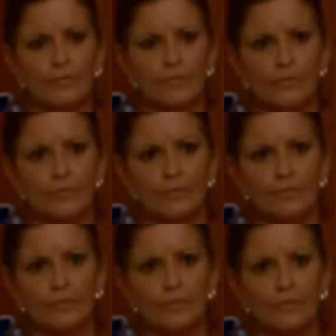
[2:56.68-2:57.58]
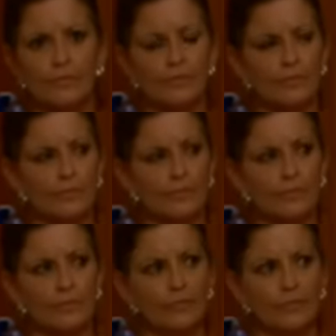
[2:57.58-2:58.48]

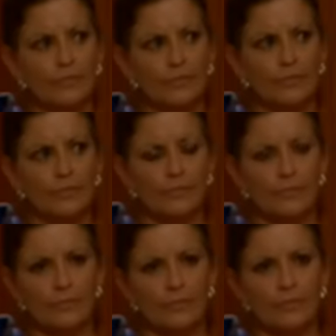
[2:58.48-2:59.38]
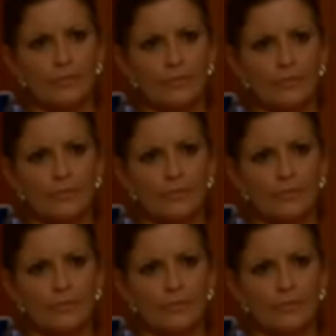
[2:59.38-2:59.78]
No words are spoken by the person on screen.